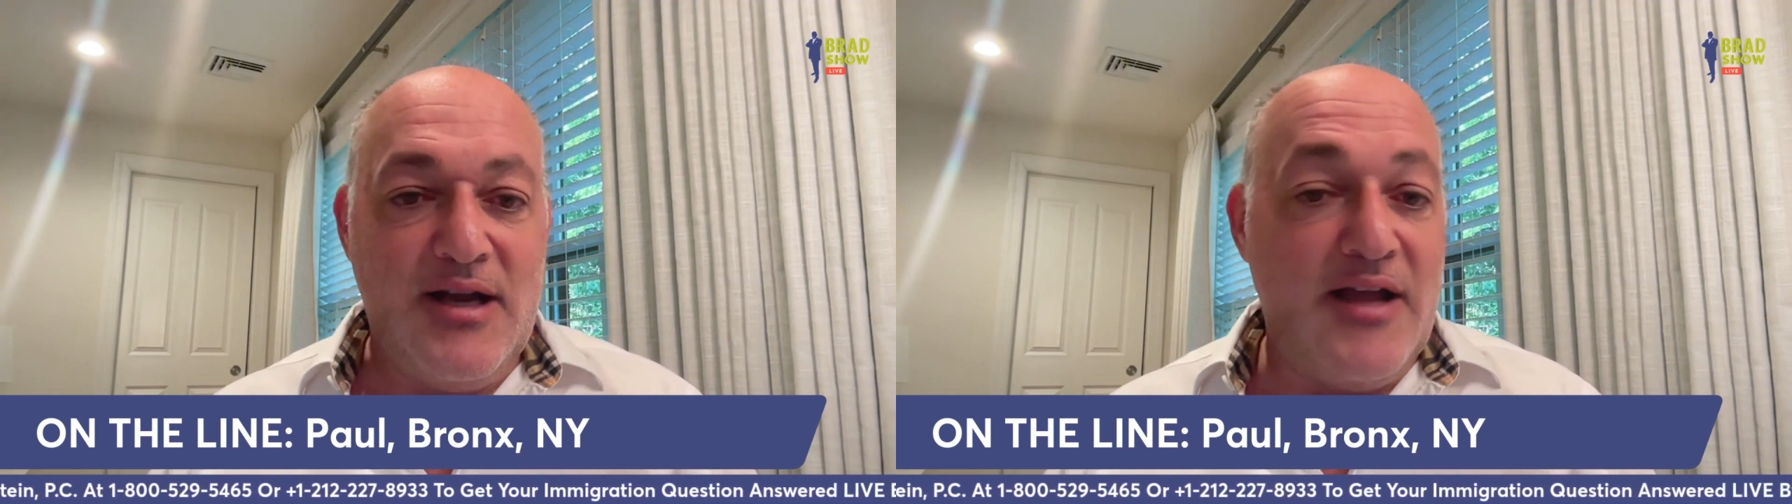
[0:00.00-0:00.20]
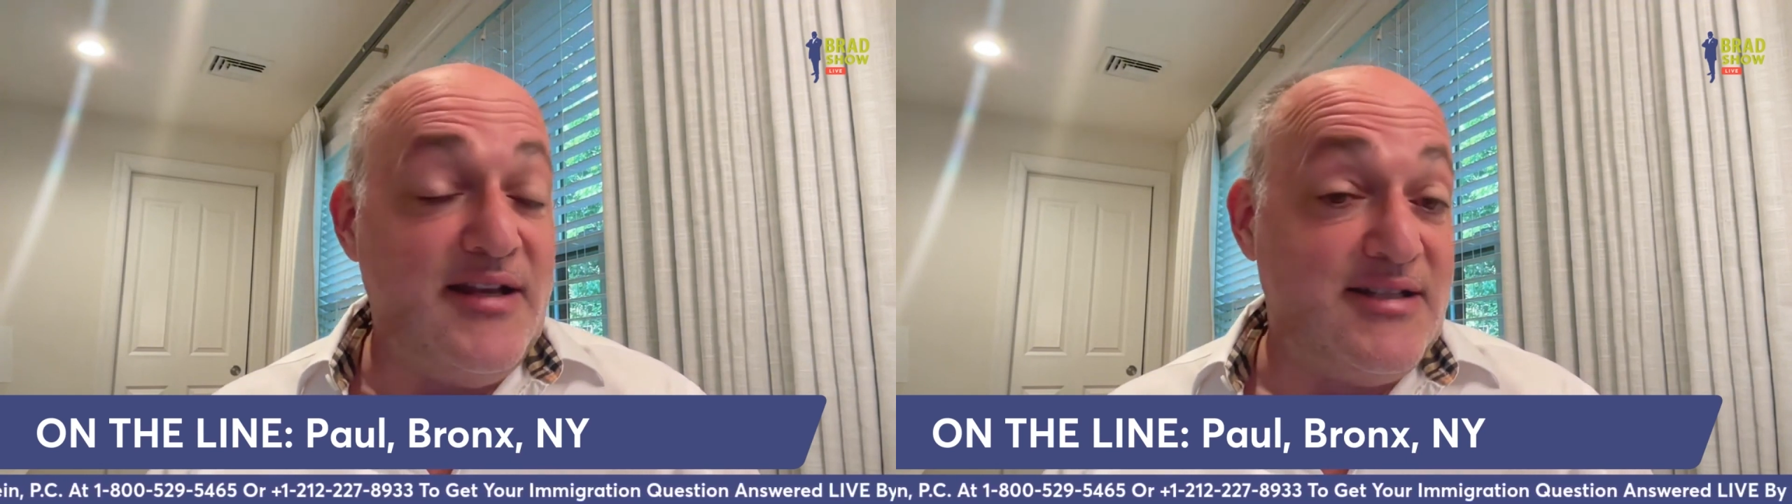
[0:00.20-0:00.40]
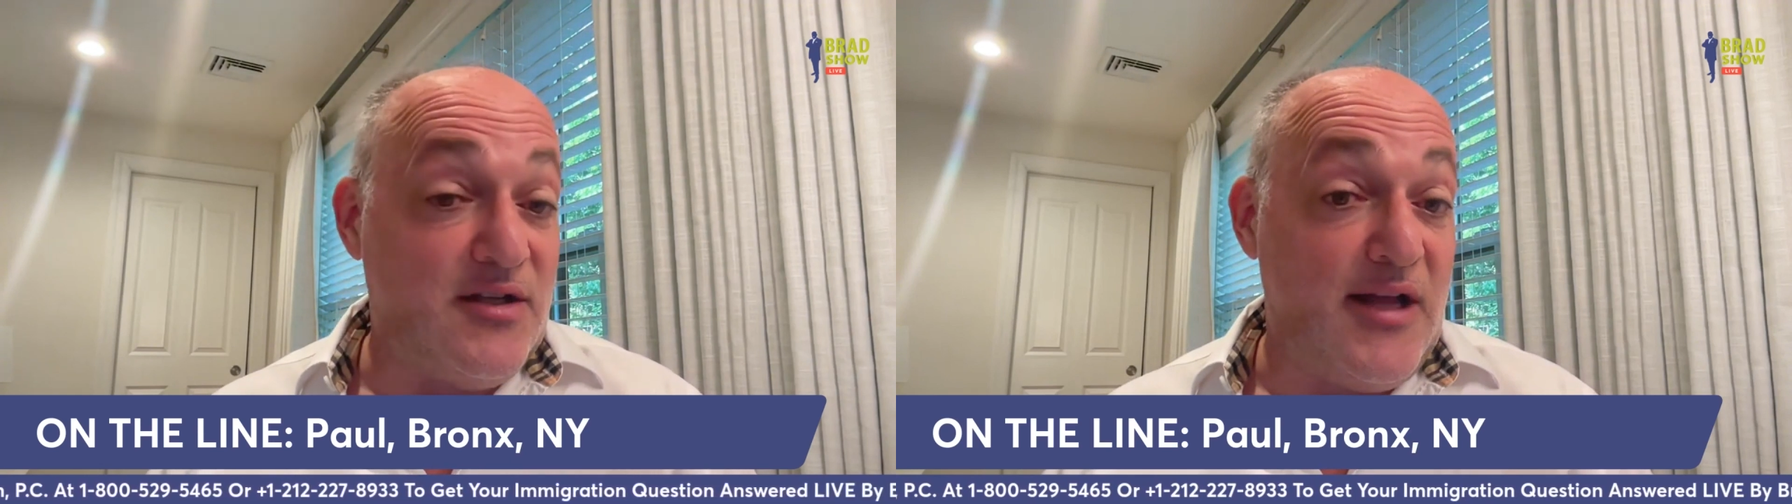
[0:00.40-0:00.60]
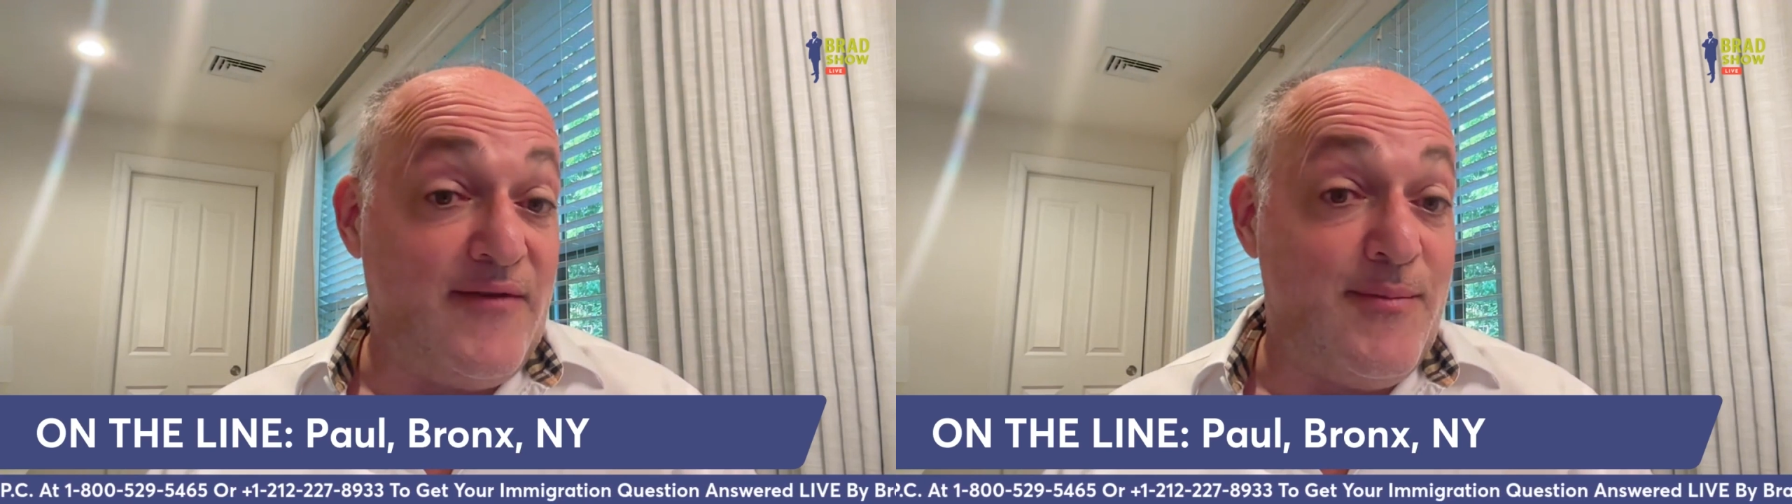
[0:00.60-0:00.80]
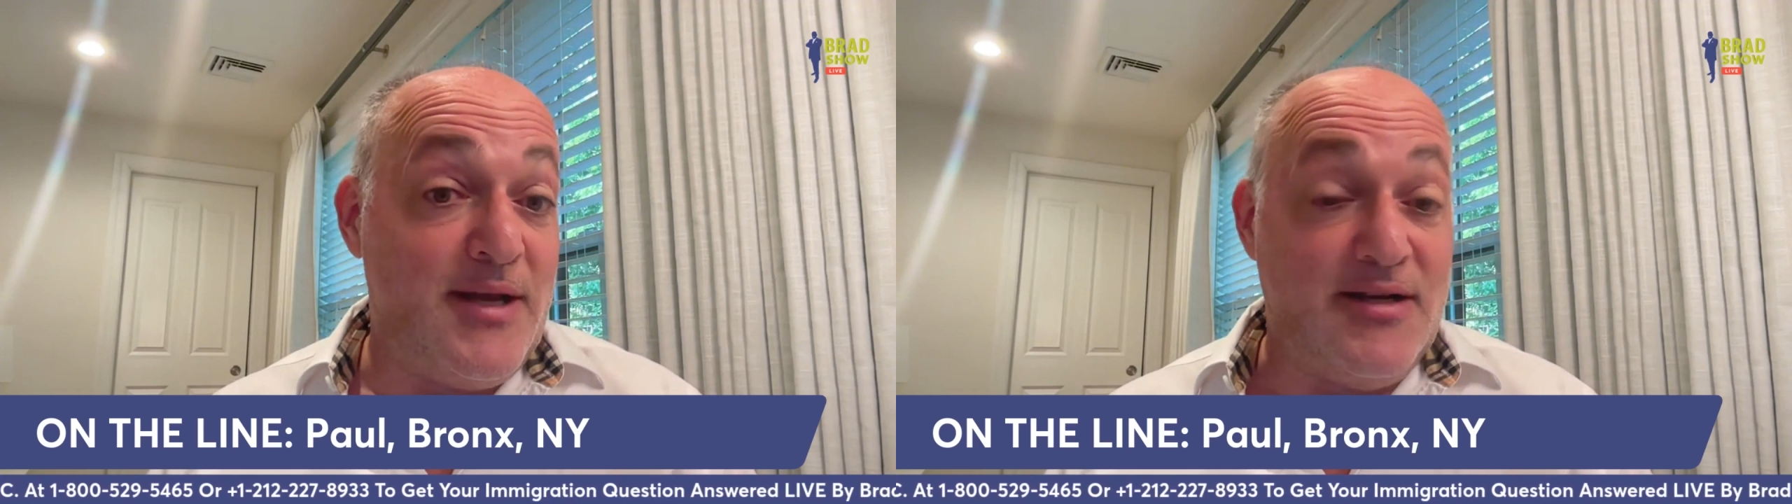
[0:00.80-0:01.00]
and they still
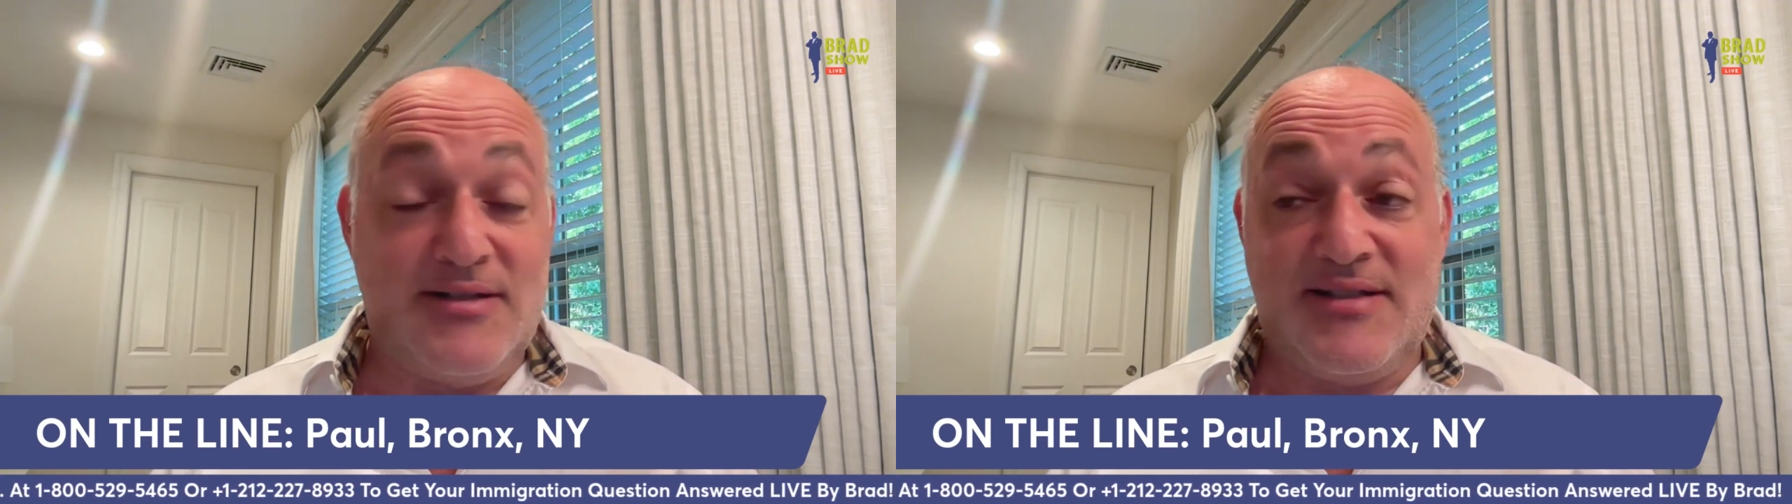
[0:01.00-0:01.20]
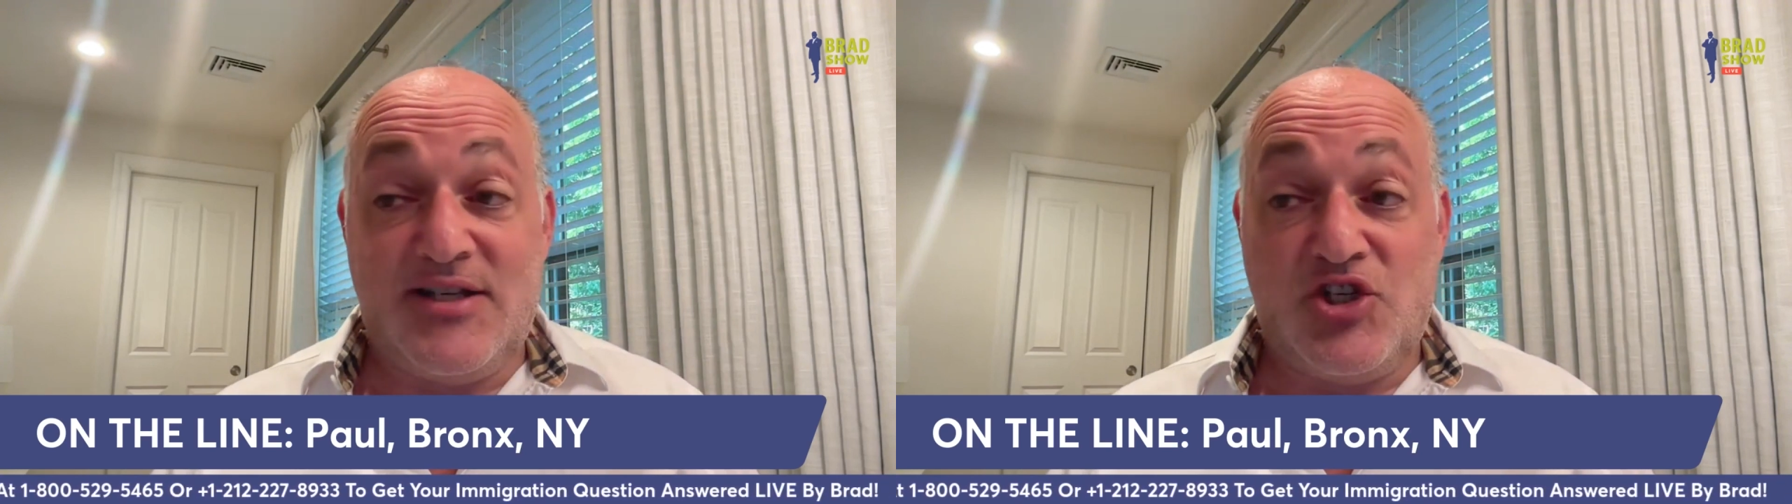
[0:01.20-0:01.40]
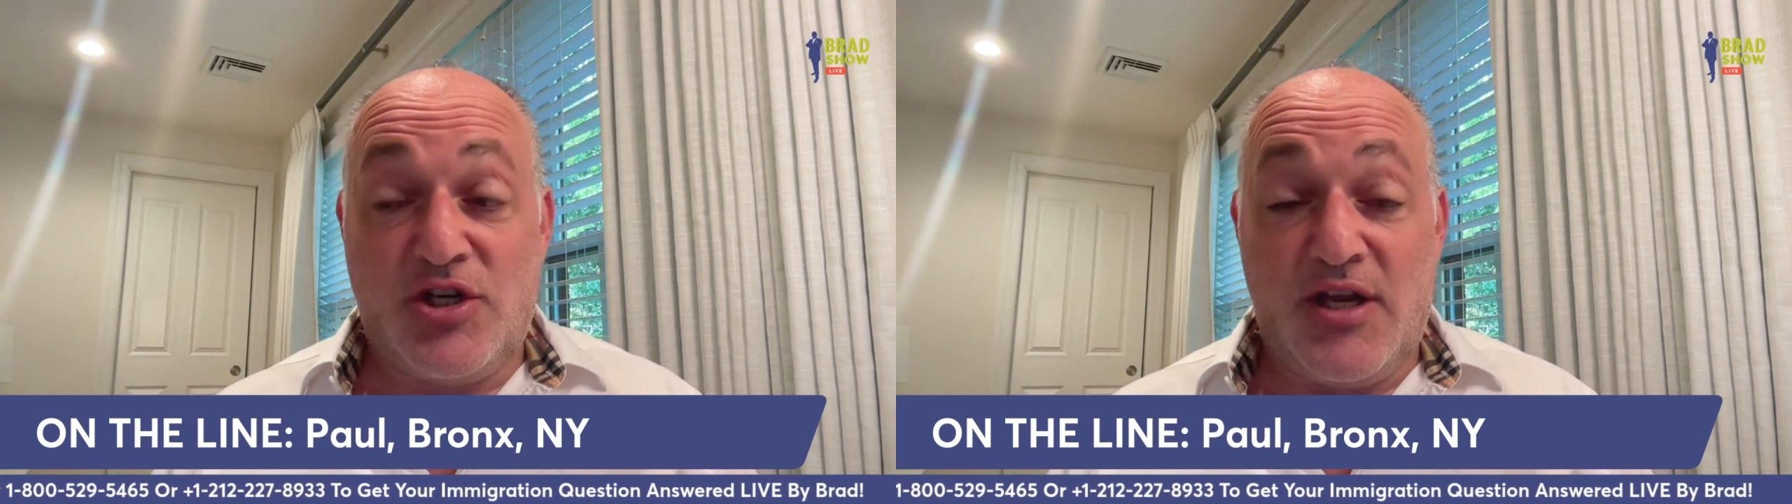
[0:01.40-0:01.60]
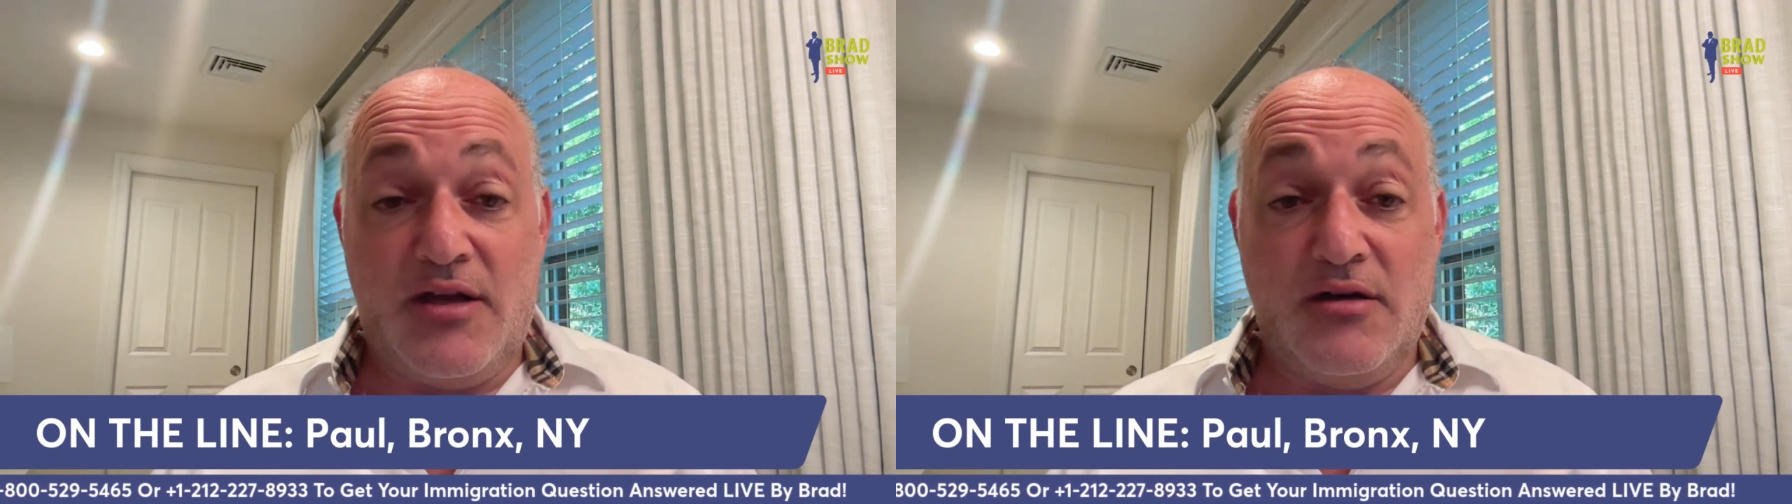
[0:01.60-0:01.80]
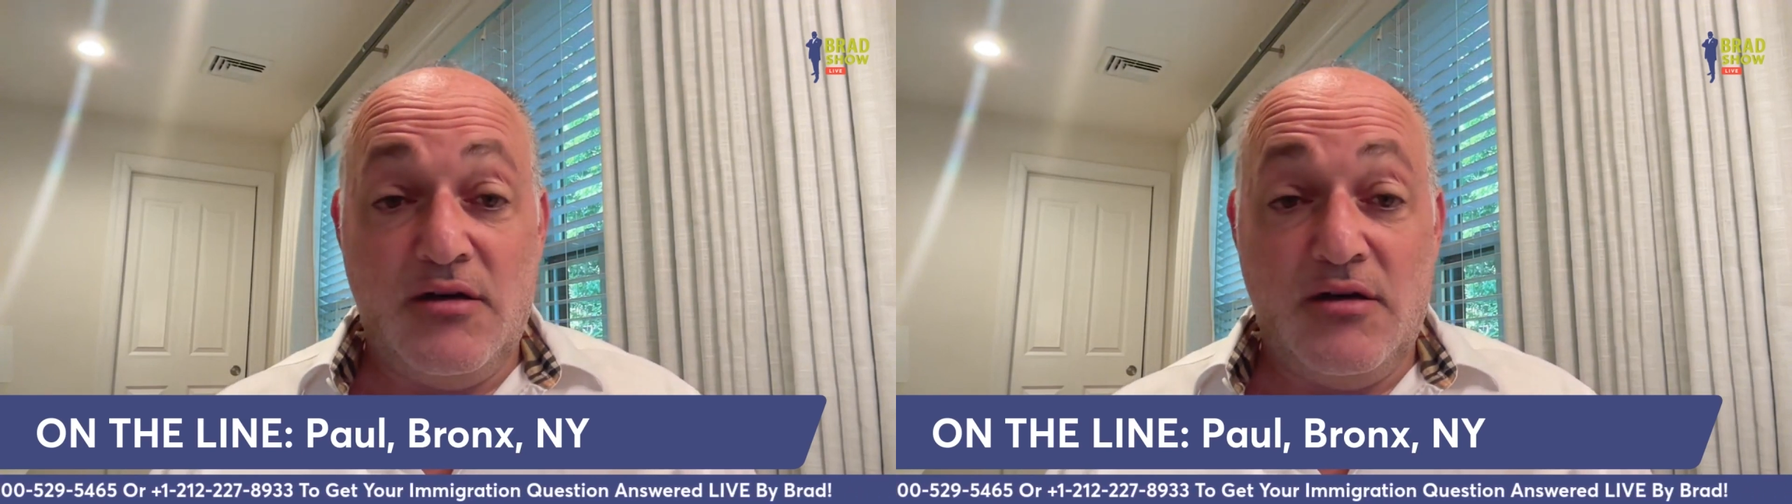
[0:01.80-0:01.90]
haven't made a decision yet.